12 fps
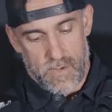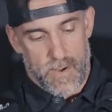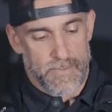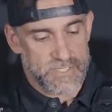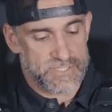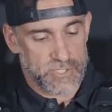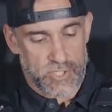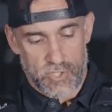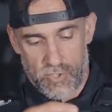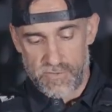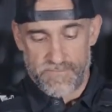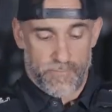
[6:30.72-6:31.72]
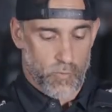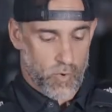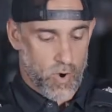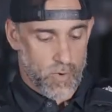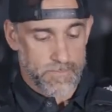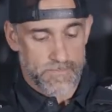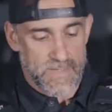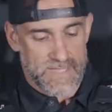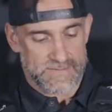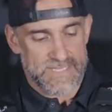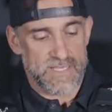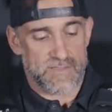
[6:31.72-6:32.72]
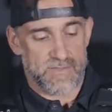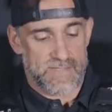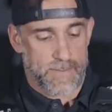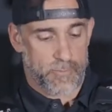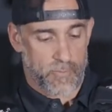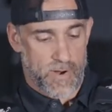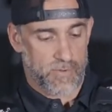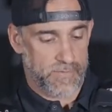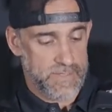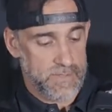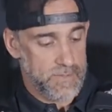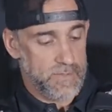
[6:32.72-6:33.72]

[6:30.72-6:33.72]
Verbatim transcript: I'm gonna secure the forearm, at least temporarily,